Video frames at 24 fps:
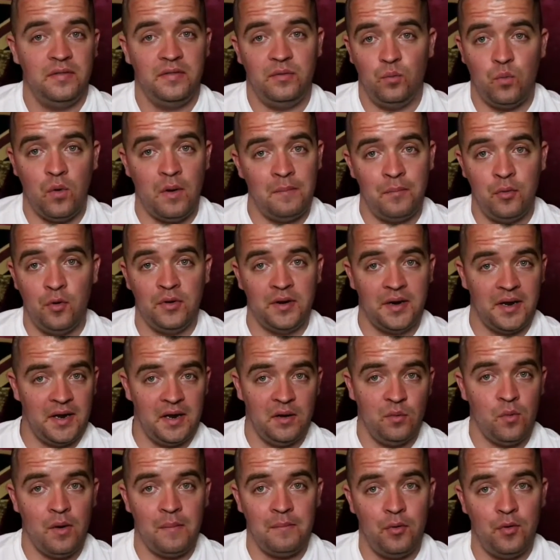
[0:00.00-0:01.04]
1 point
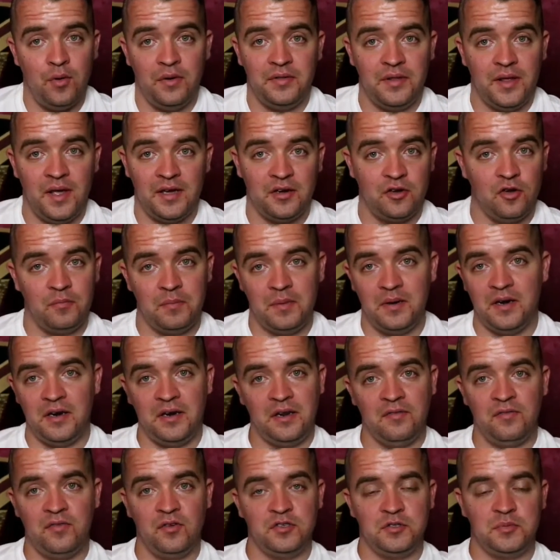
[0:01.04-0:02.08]
here, 1 point there could be the
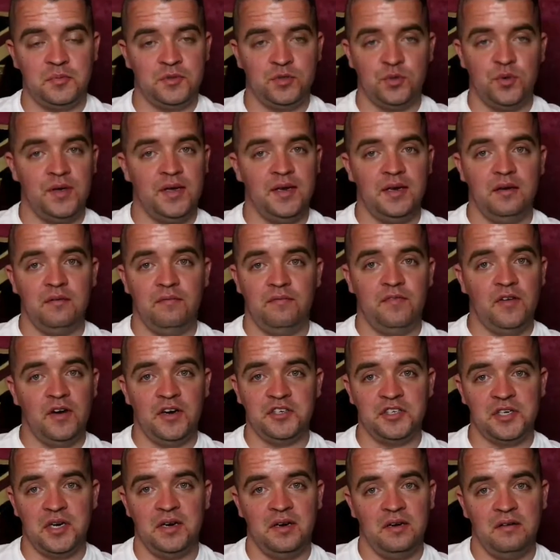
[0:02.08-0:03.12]
difference between
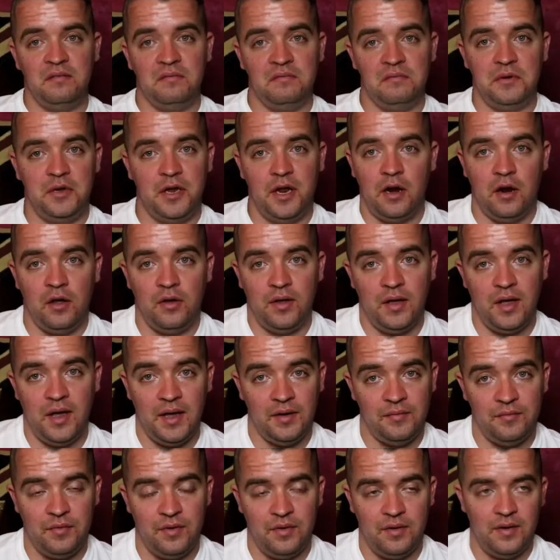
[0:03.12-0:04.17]
finishing, you know,
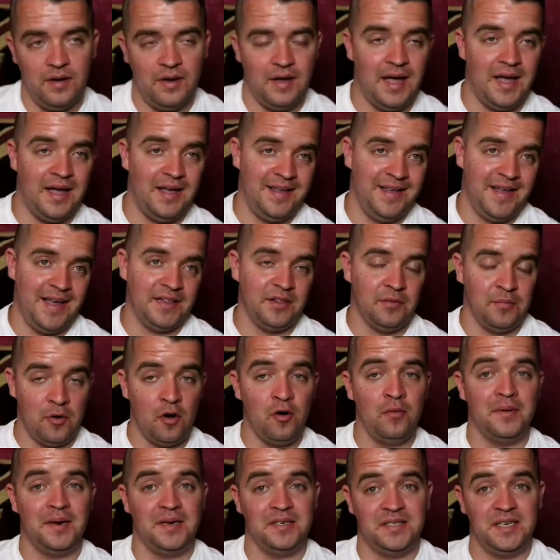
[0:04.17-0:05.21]
at the
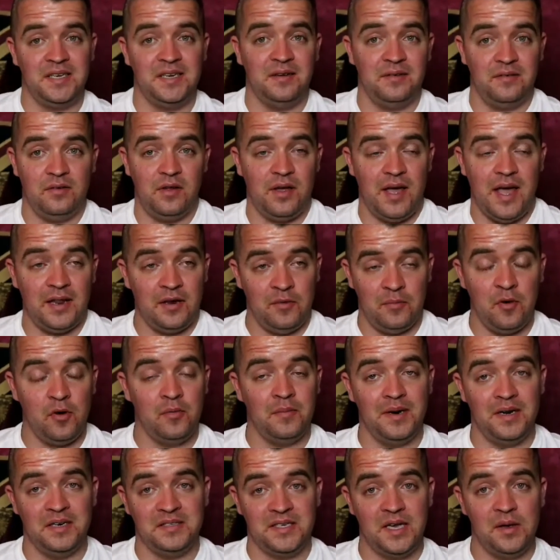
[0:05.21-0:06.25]
bottom of
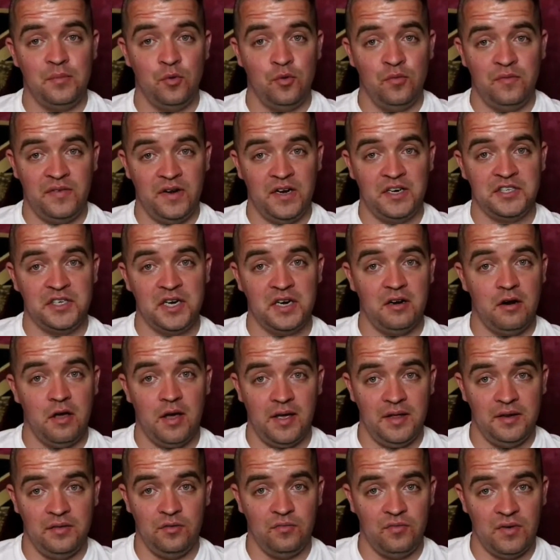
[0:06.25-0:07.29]
the table, finishing
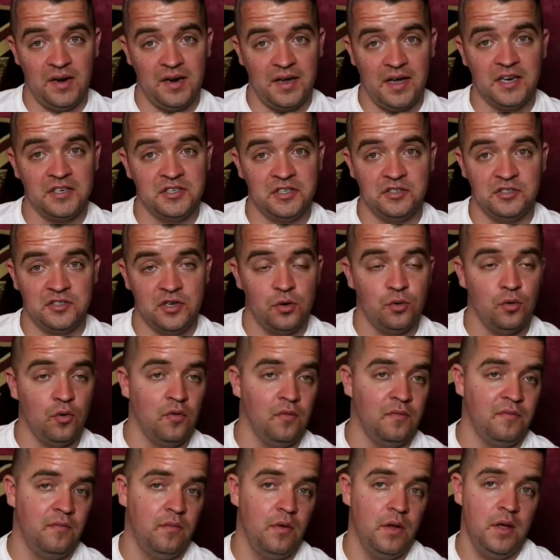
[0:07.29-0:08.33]
like in the relegation zone,
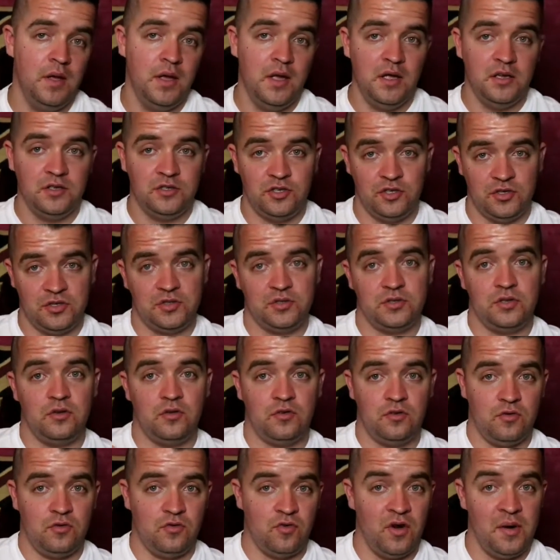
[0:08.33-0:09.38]
or just
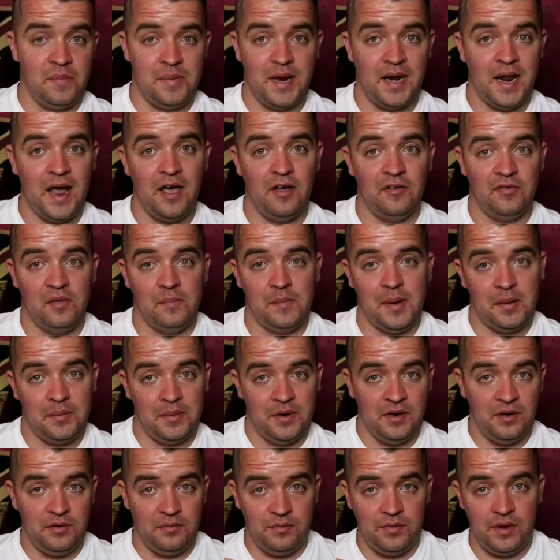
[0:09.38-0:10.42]
creeping out of it,
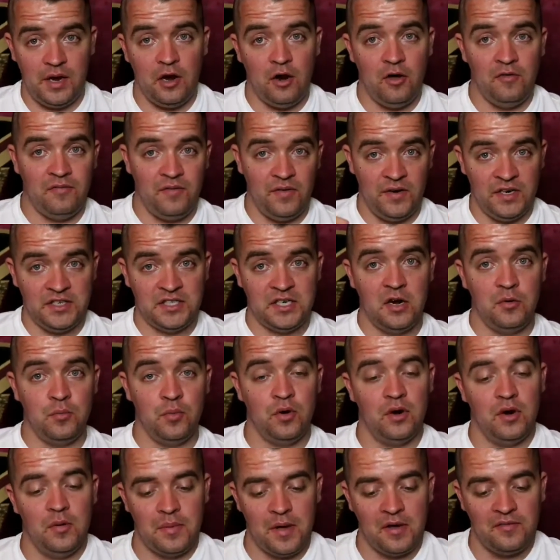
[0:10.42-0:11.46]
maybe, you know, finishing a
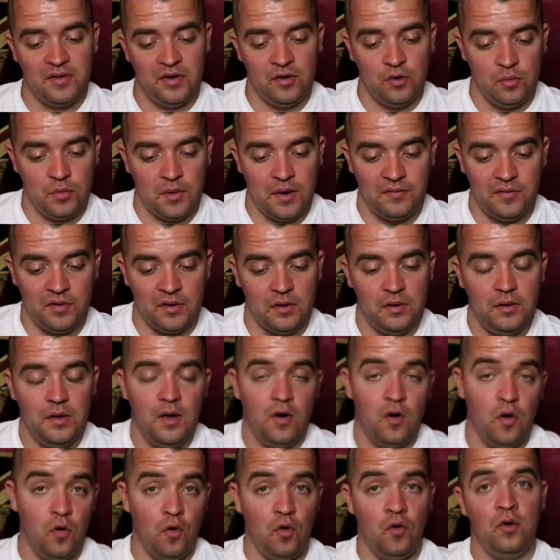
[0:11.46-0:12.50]
point above it or whatever,
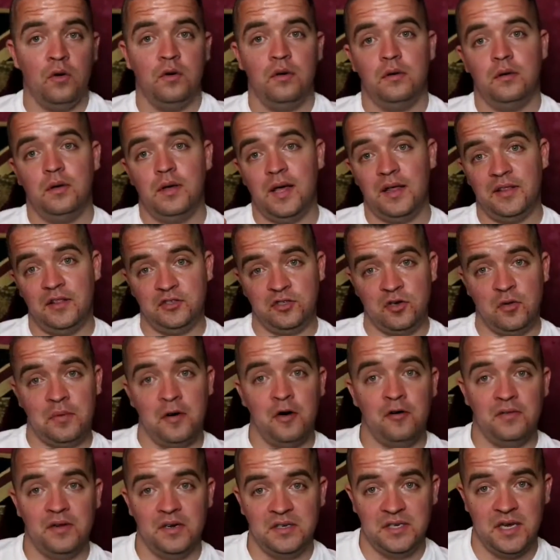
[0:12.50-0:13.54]
or at the top
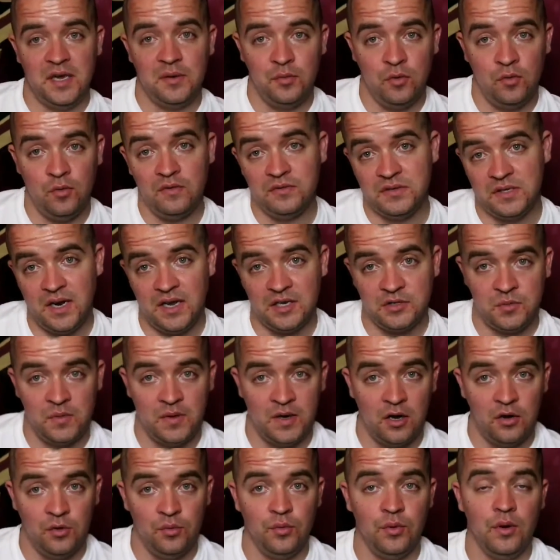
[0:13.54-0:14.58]
half of the table, obviously, as we
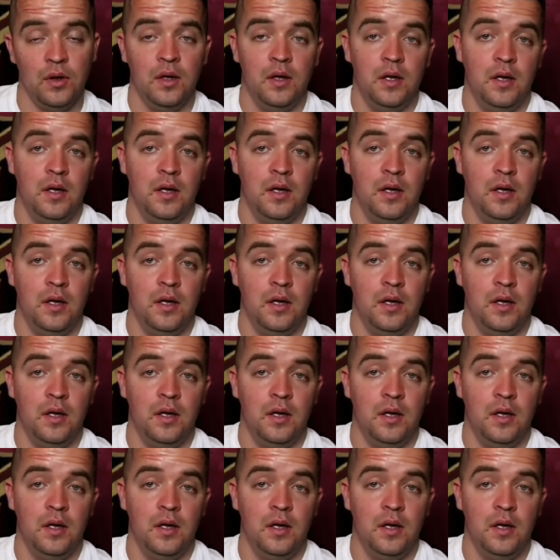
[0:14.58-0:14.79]
know,